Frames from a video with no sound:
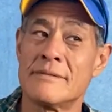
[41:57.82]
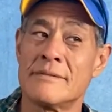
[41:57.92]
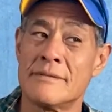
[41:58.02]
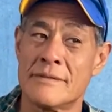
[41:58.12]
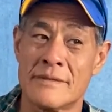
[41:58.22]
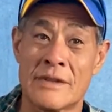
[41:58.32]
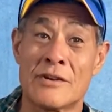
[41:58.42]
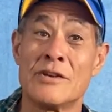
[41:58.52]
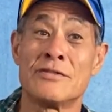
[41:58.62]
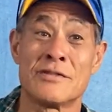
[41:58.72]
Mm-hmm.
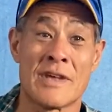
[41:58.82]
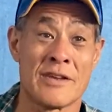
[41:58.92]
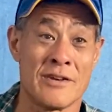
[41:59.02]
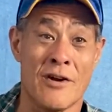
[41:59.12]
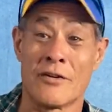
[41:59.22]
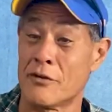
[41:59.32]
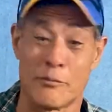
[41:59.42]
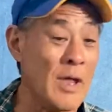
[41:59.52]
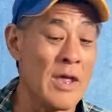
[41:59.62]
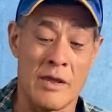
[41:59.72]
They're using that yard.
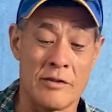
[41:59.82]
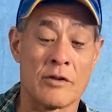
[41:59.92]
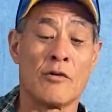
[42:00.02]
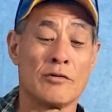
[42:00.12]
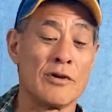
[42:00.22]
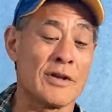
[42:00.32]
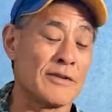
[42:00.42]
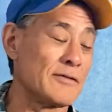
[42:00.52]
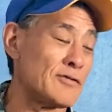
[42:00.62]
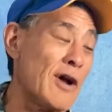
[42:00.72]
Go look
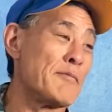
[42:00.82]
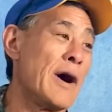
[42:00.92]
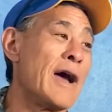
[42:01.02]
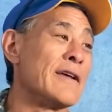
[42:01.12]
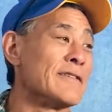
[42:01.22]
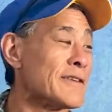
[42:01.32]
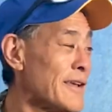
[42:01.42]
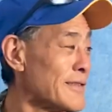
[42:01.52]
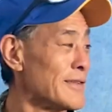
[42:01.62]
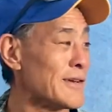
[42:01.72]
at, drive by it and
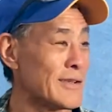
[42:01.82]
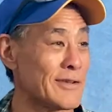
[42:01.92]
take a look.